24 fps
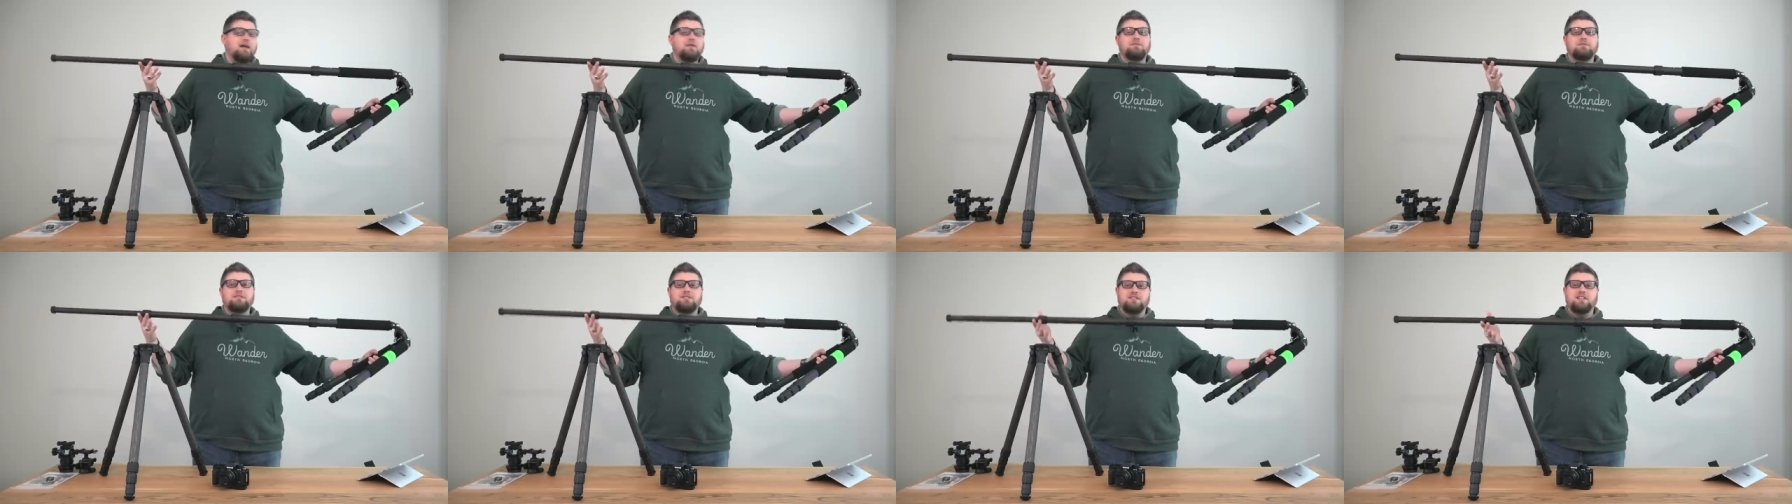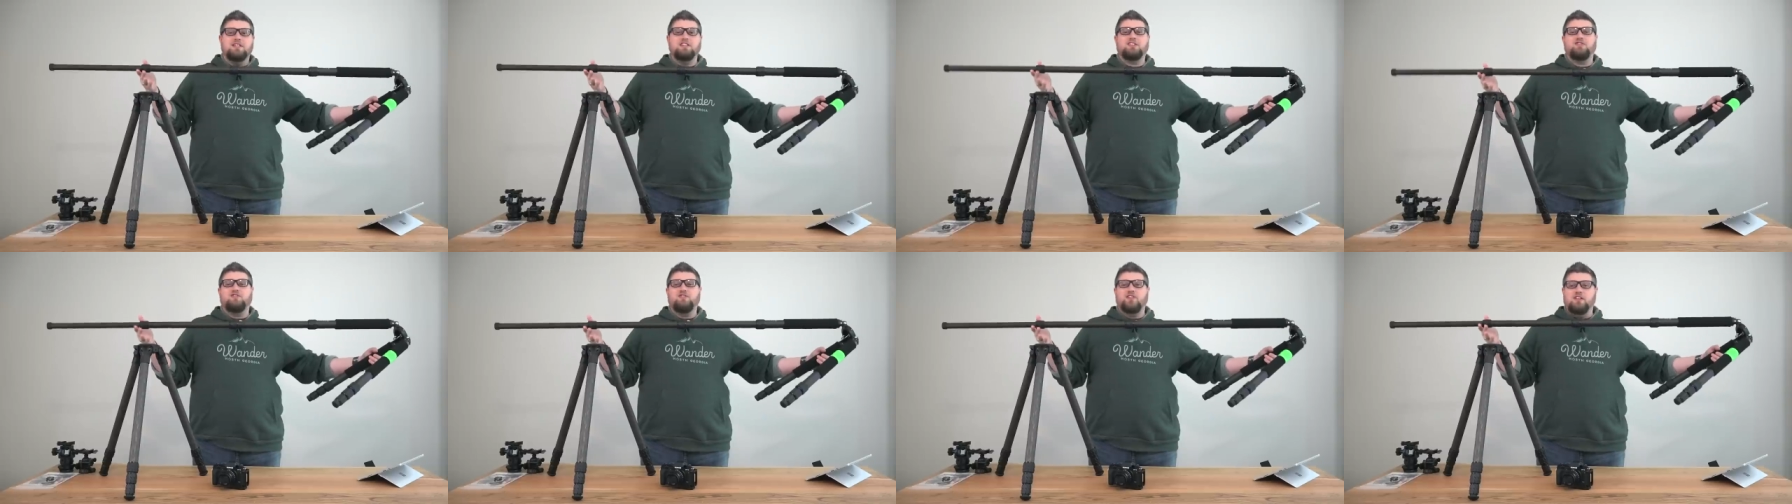am
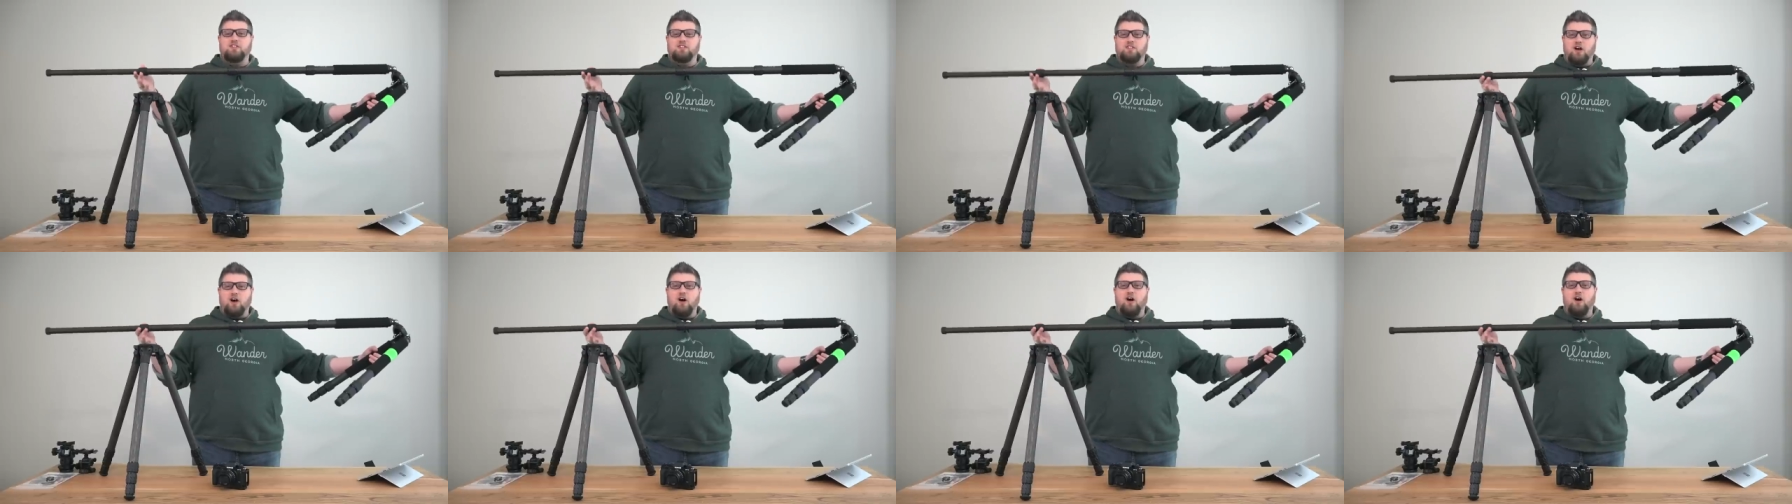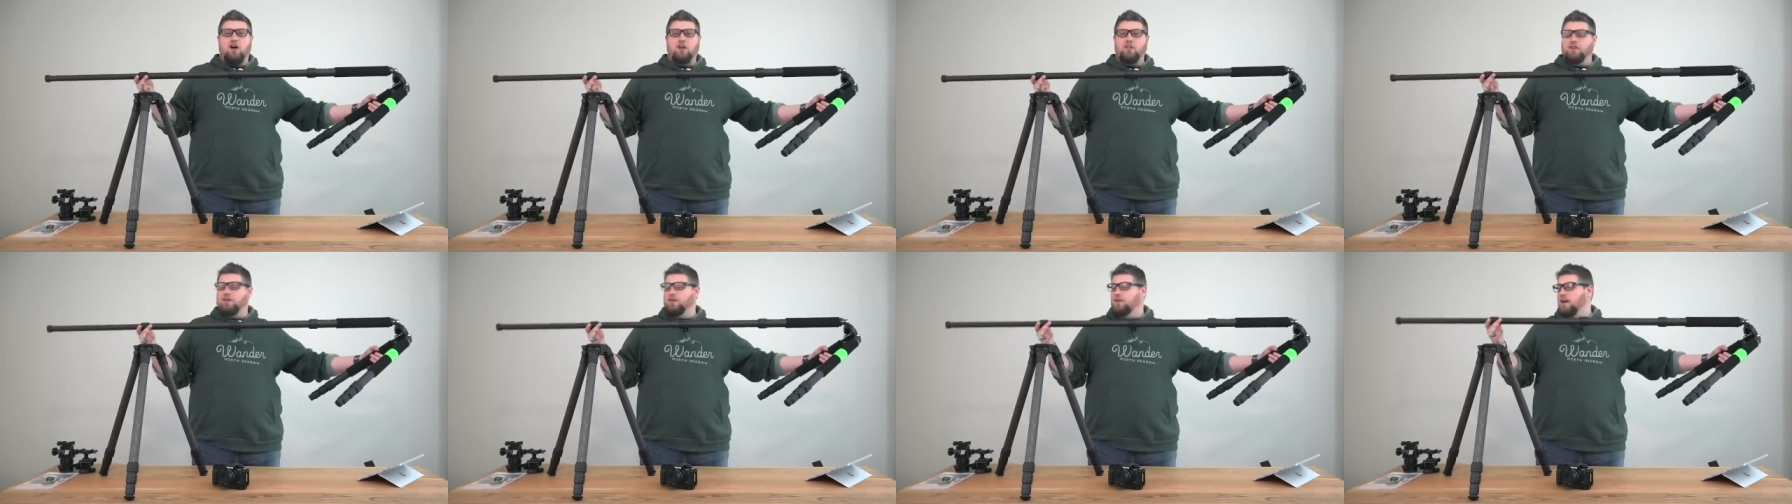6 feet
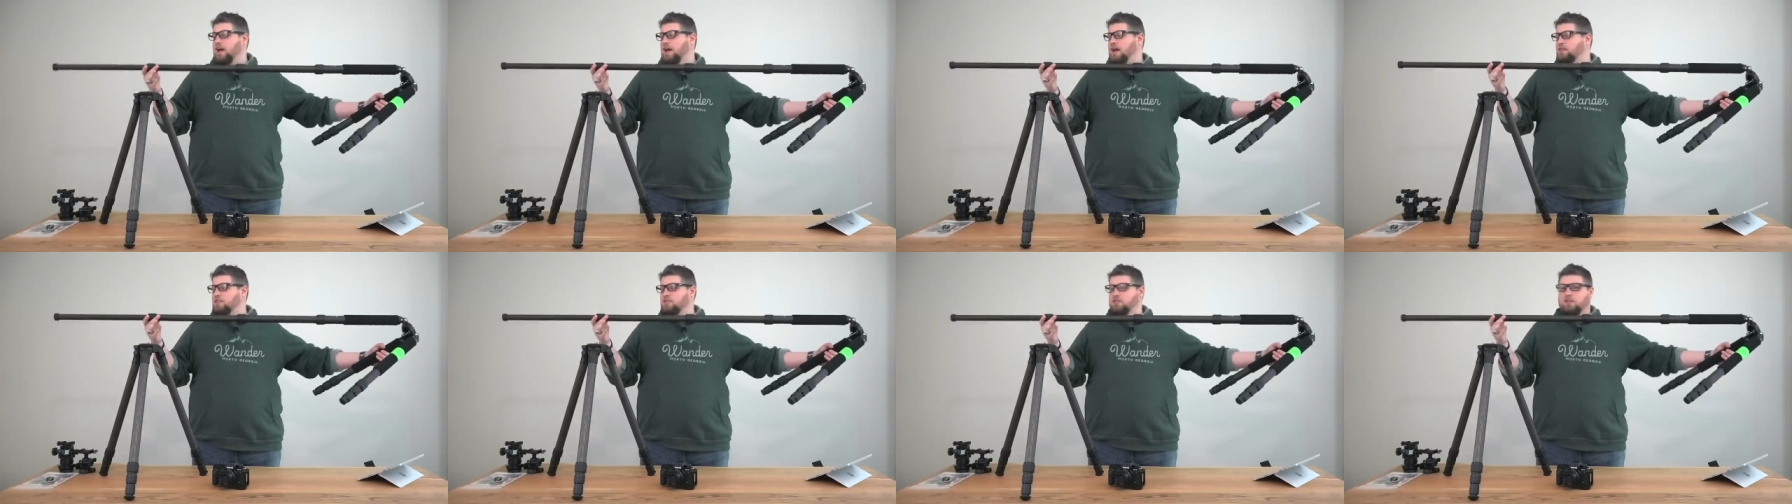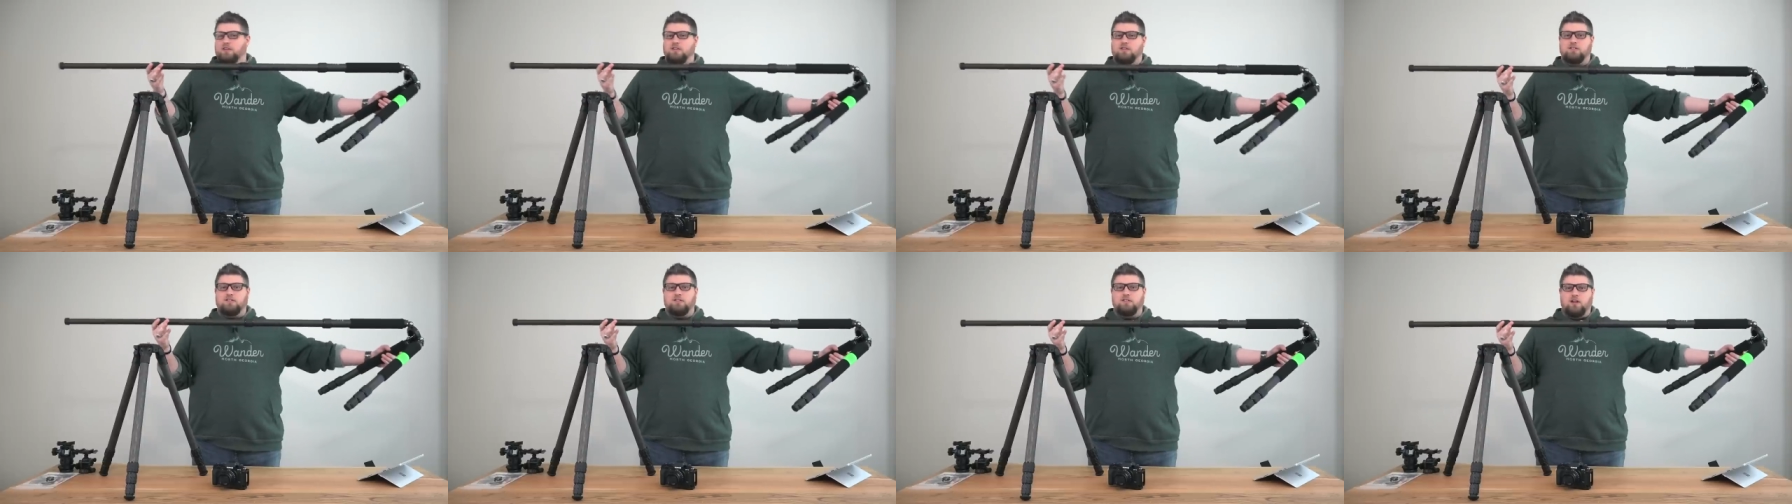tall, okay, so
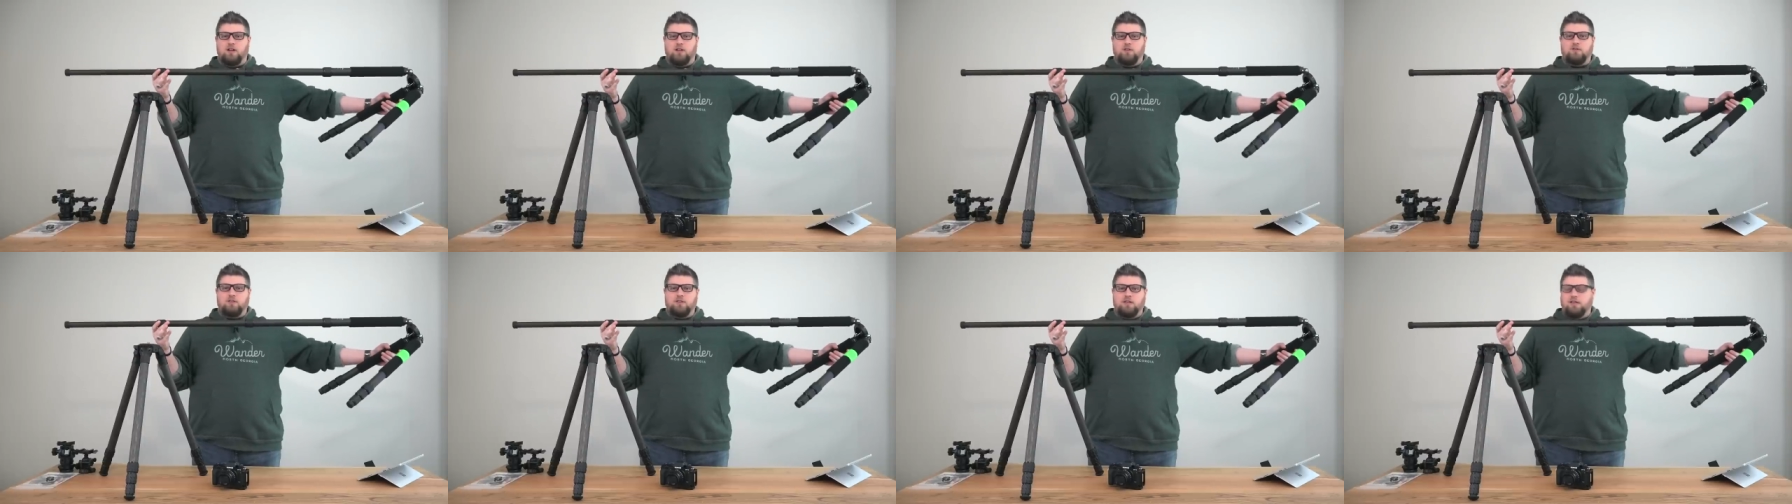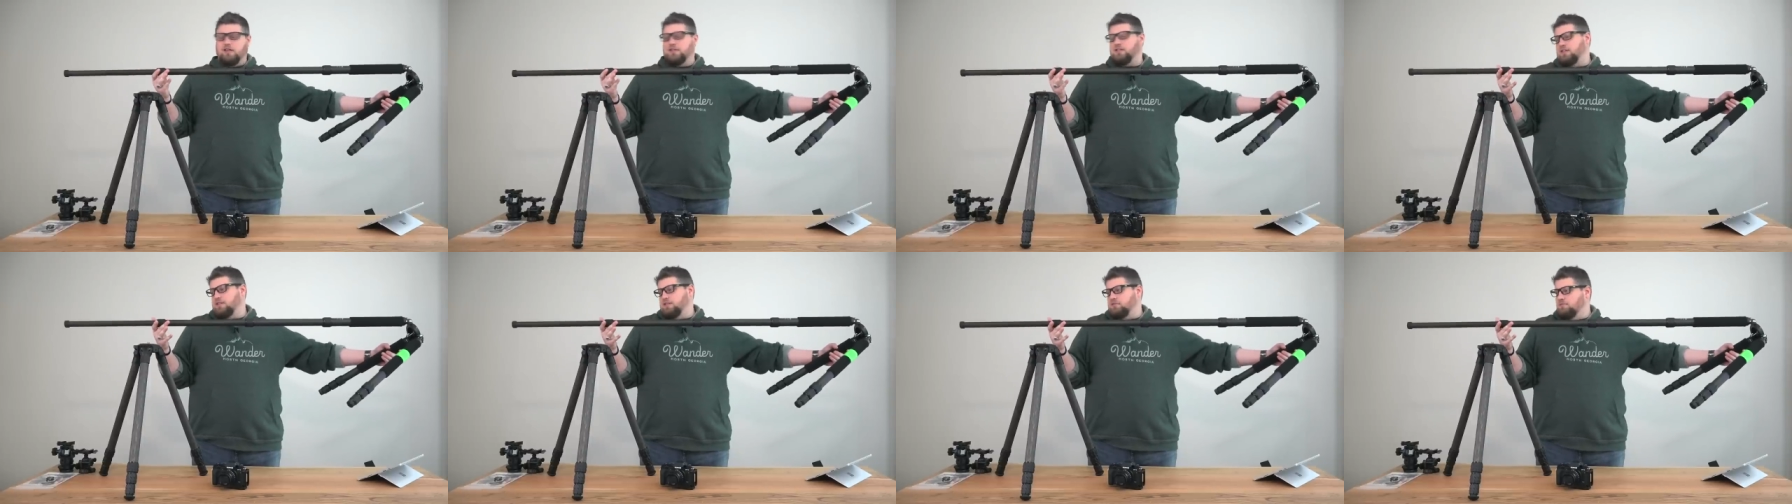this, you know,
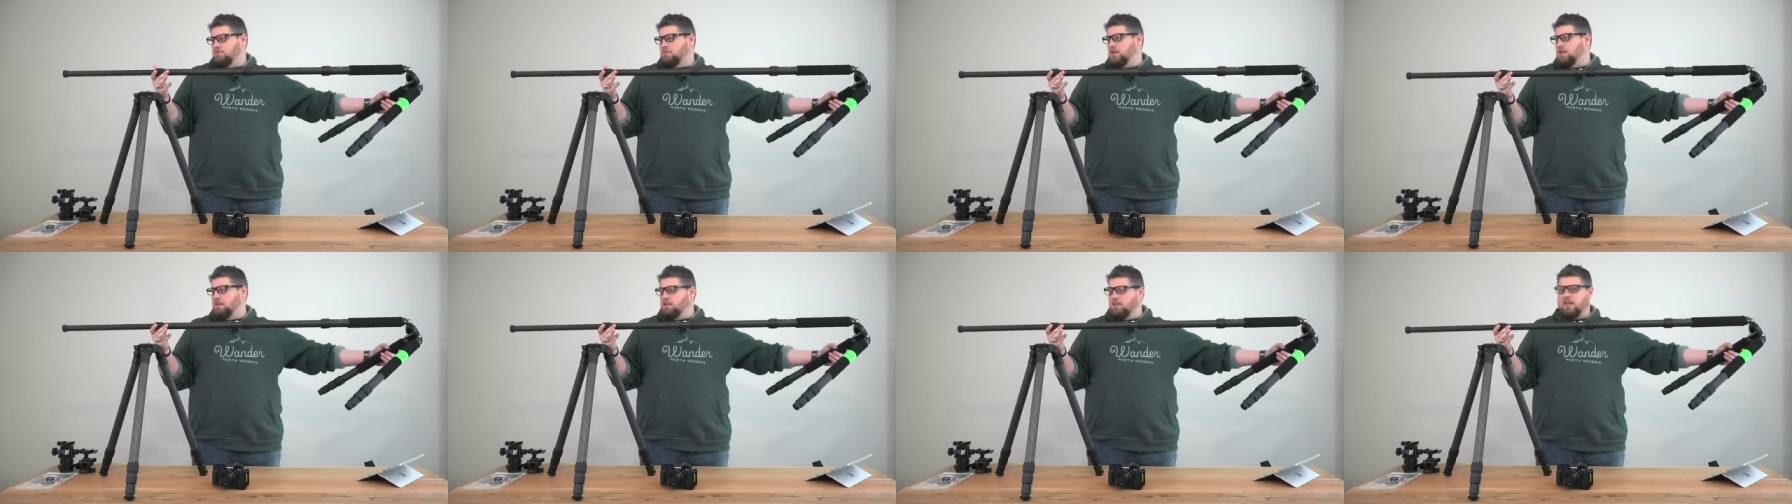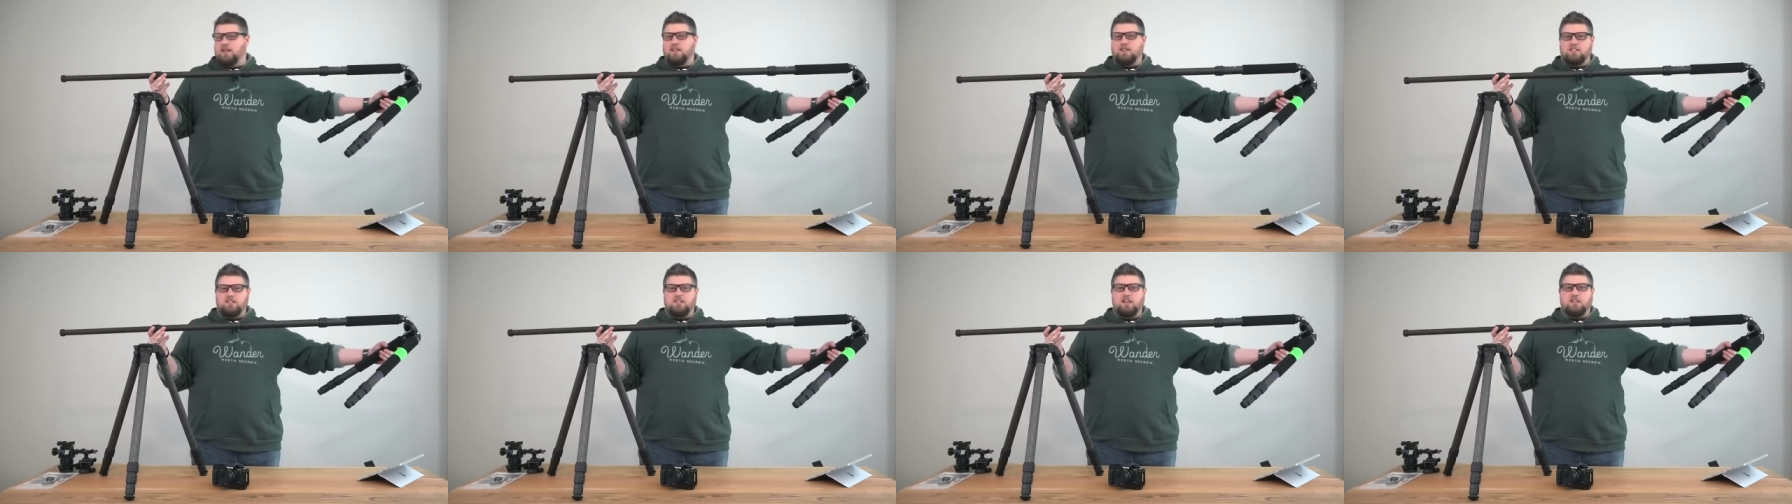
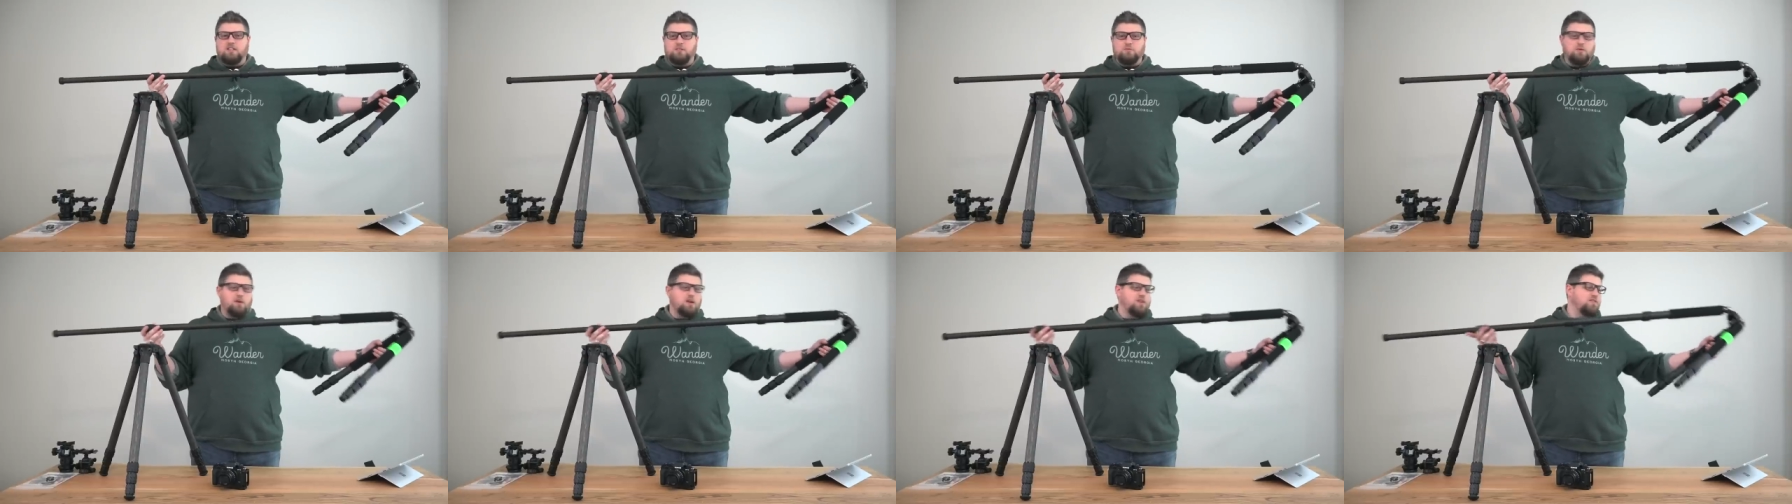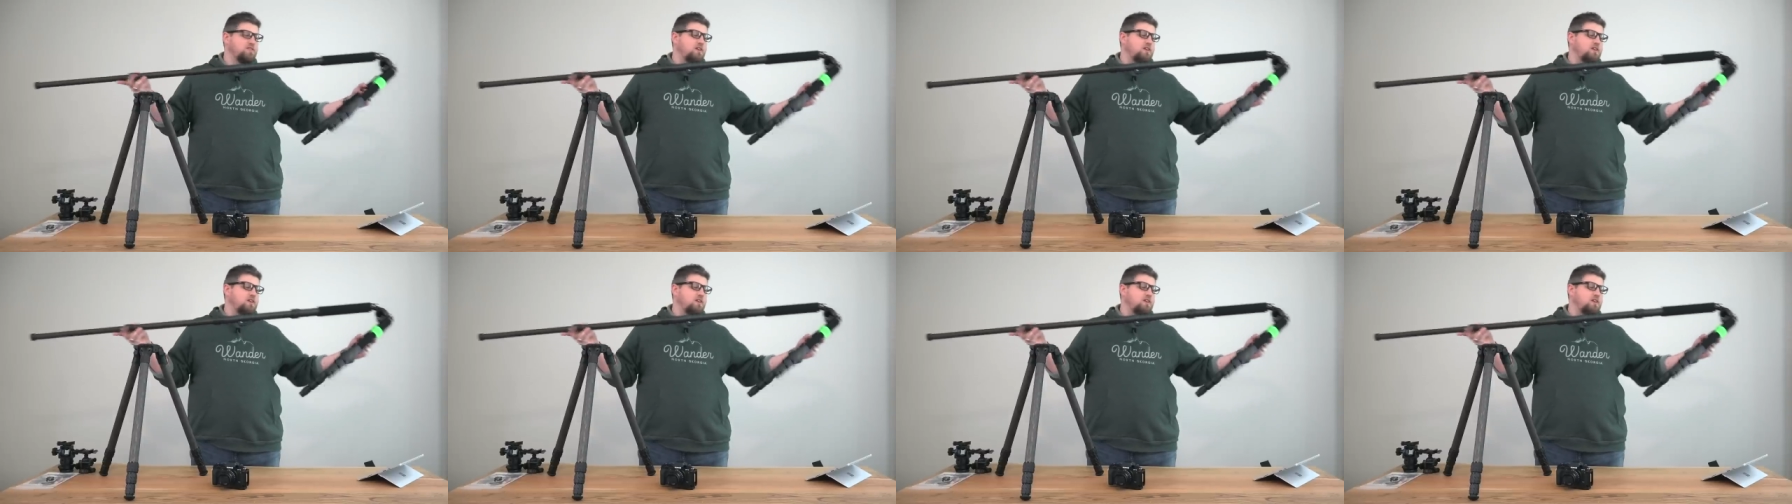it extends pretty